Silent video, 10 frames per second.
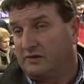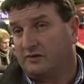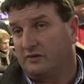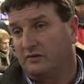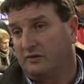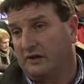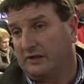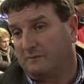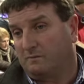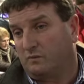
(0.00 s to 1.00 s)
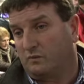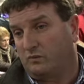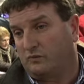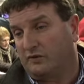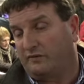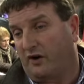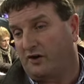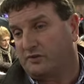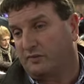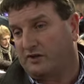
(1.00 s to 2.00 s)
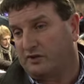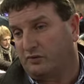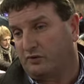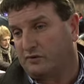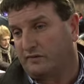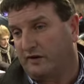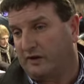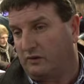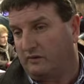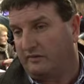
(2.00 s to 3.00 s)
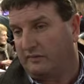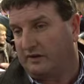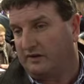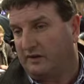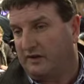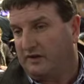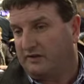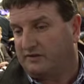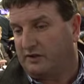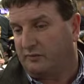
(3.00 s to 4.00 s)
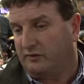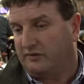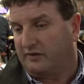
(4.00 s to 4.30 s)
So um, it's unfortunate because his owners were flying over from England to see him run